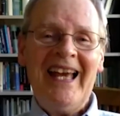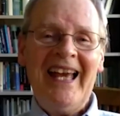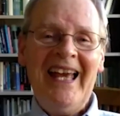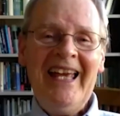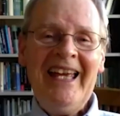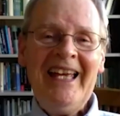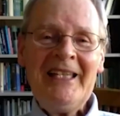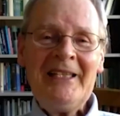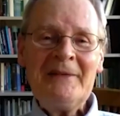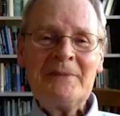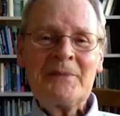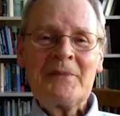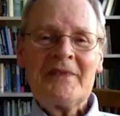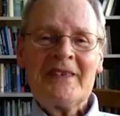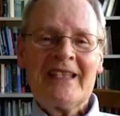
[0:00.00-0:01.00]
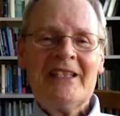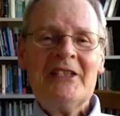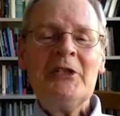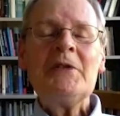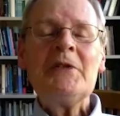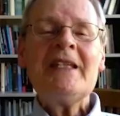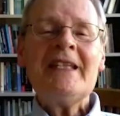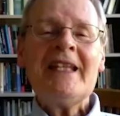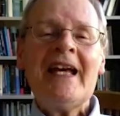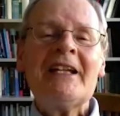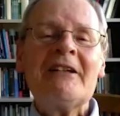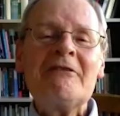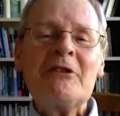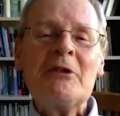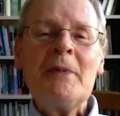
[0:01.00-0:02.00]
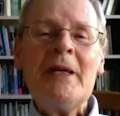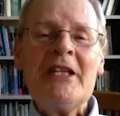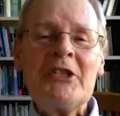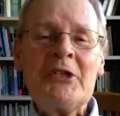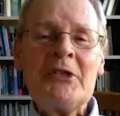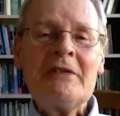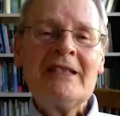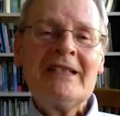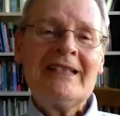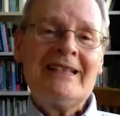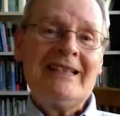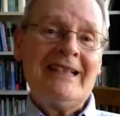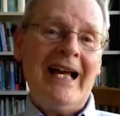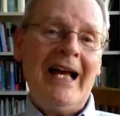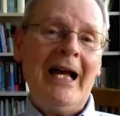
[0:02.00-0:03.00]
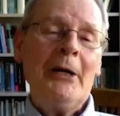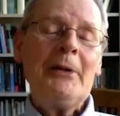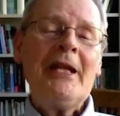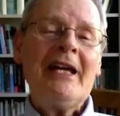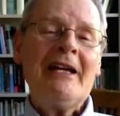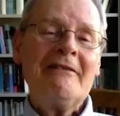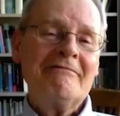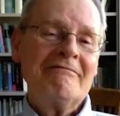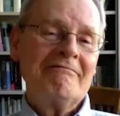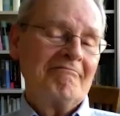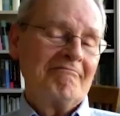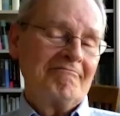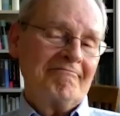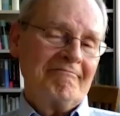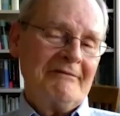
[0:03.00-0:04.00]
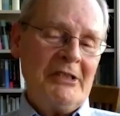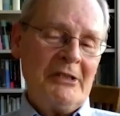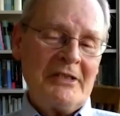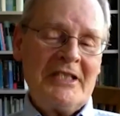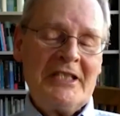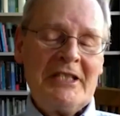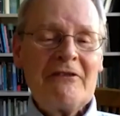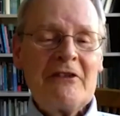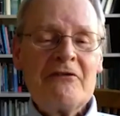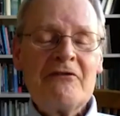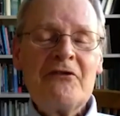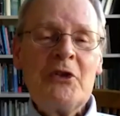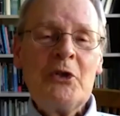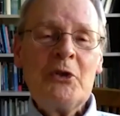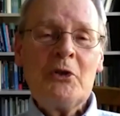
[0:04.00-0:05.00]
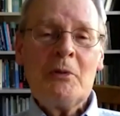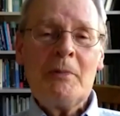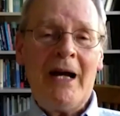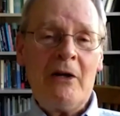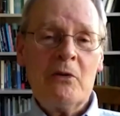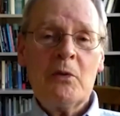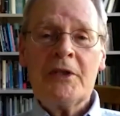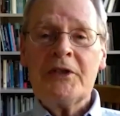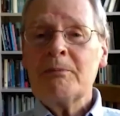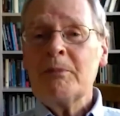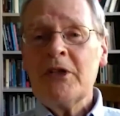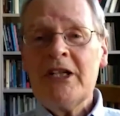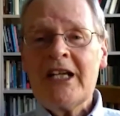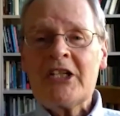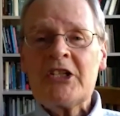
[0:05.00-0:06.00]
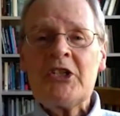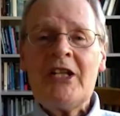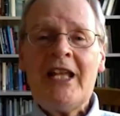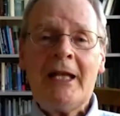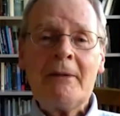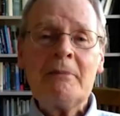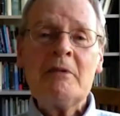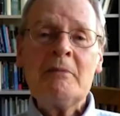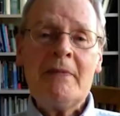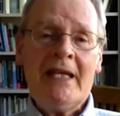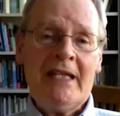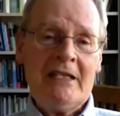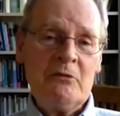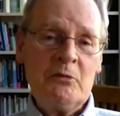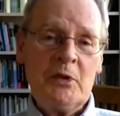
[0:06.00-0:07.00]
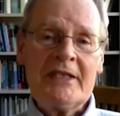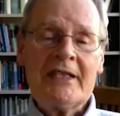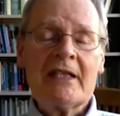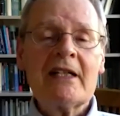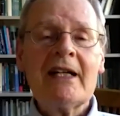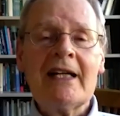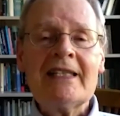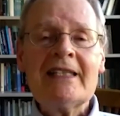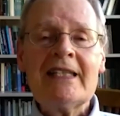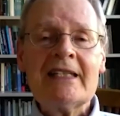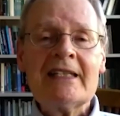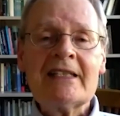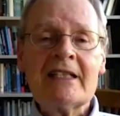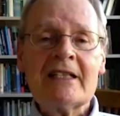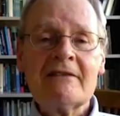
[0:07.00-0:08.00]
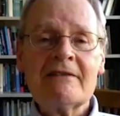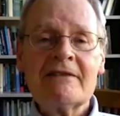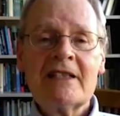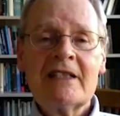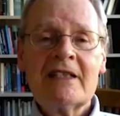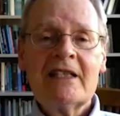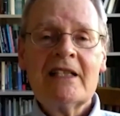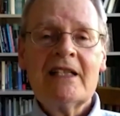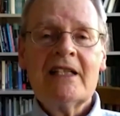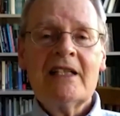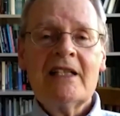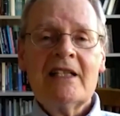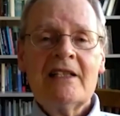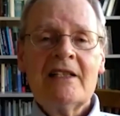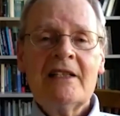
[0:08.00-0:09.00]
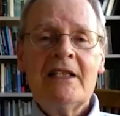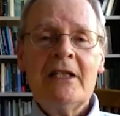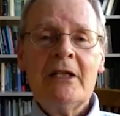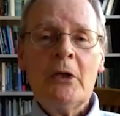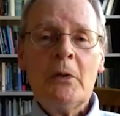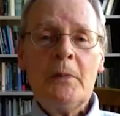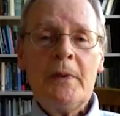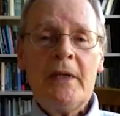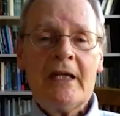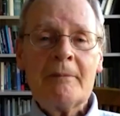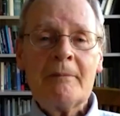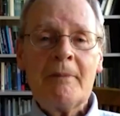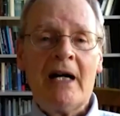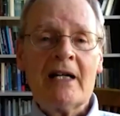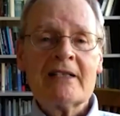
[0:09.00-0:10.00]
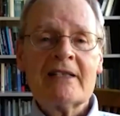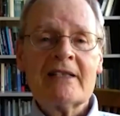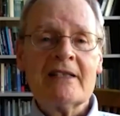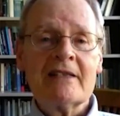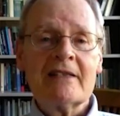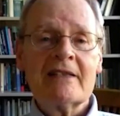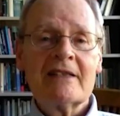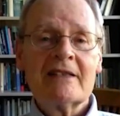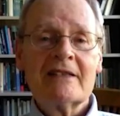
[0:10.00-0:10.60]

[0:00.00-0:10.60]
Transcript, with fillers: And using that information, I would have you know, different view about what prediction had been made and what the content of the opaque box is.